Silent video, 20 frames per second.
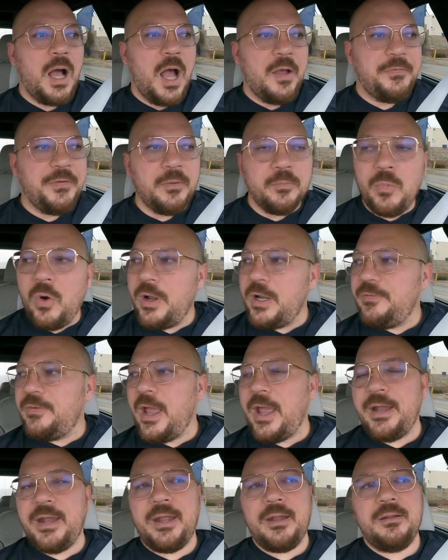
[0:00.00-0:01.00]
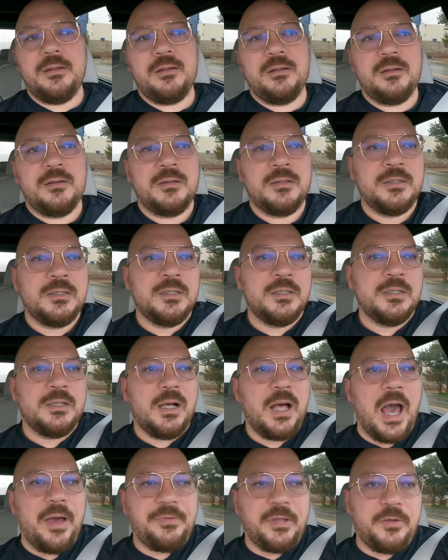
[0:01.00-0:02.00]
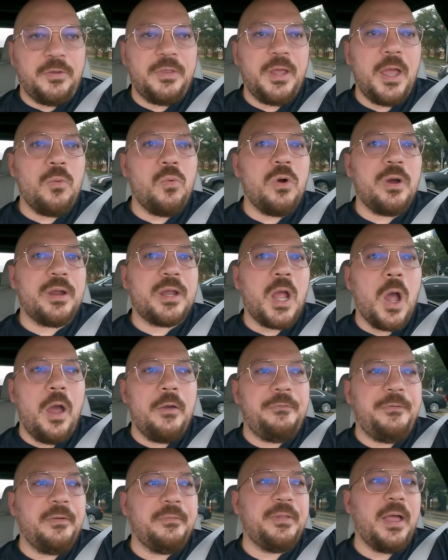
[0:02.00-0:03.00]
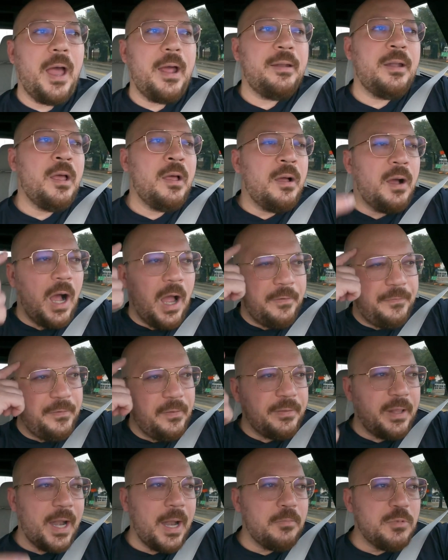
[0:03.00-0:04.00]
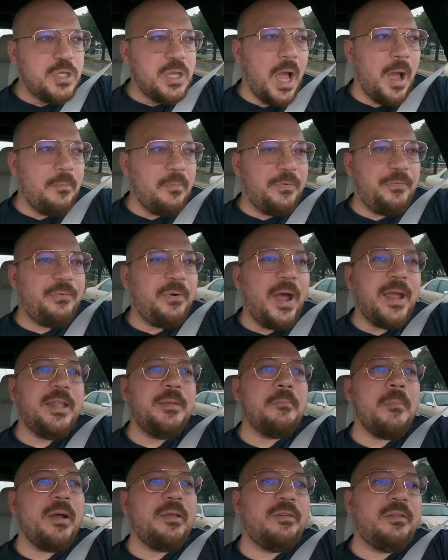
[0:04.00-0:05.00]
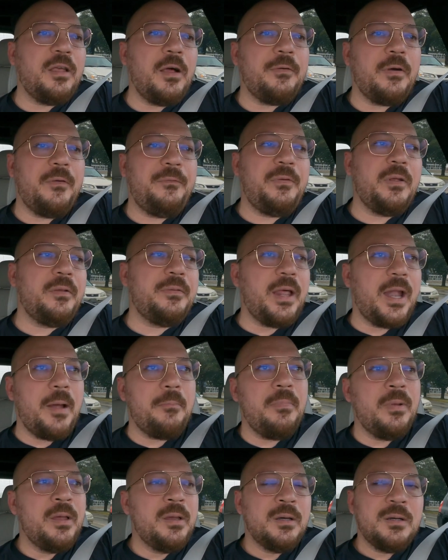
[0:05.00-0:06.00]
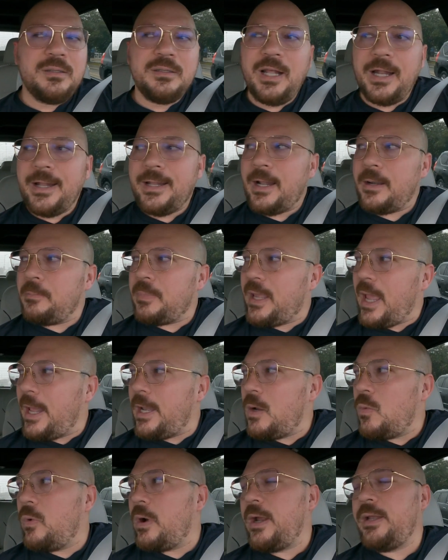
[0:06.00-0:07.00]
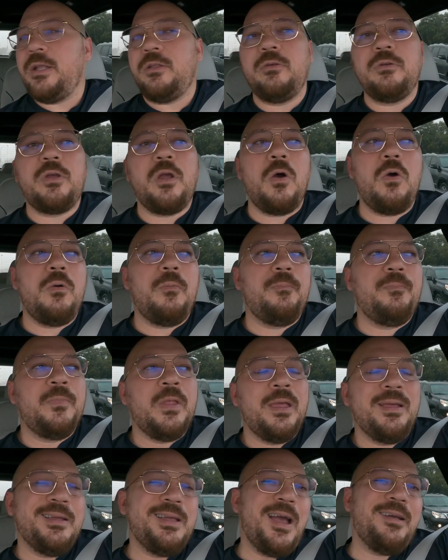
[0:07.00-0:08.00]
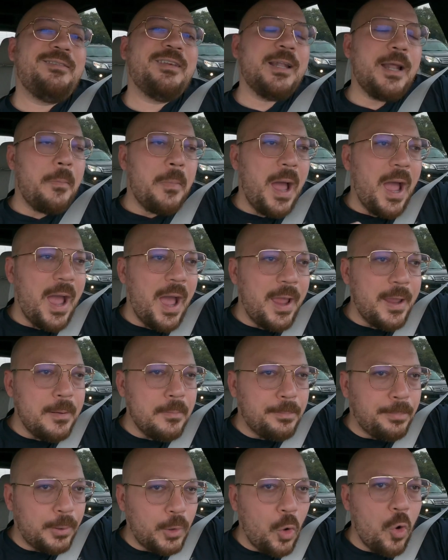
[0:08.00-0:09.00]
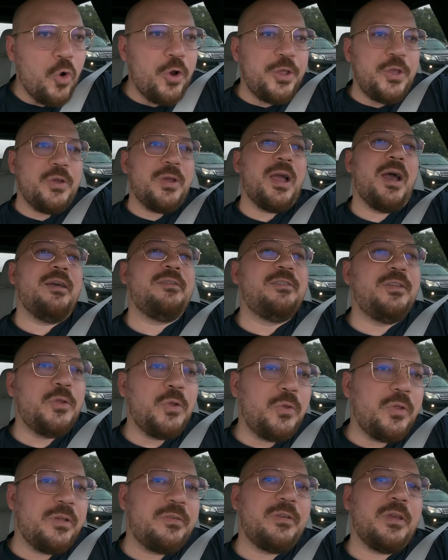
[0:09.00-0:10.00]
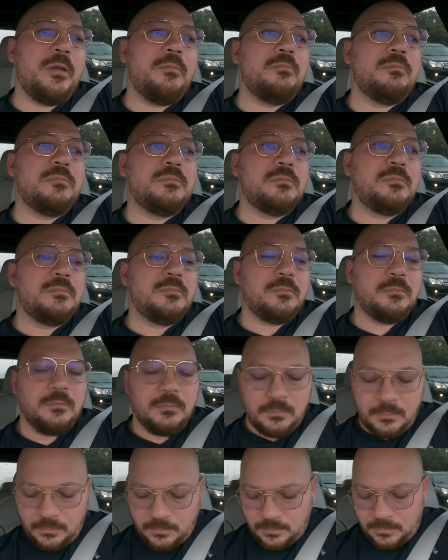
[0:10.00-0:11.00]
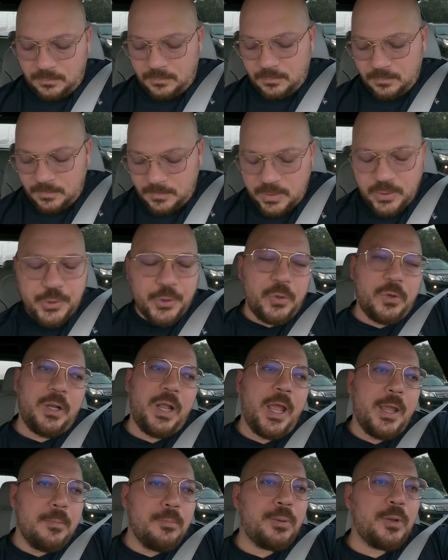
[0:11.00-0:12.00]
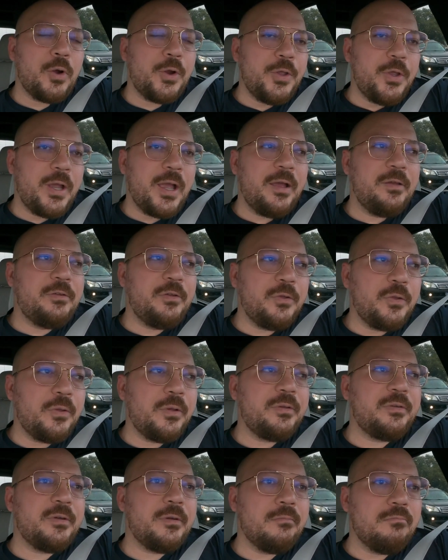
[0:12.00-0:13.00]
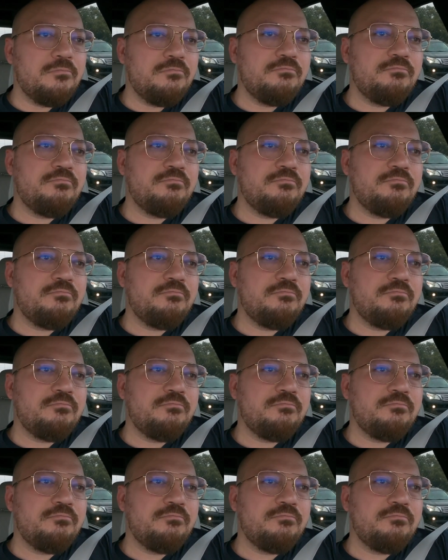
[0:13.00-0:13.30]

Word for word: i feel motivated after today workout i feel that i feel that i'm i'm finding myself i feel that i'm that, that i'm getting where i need to go guys and I, I implore you guys to do the same truly i implore you guys to do the same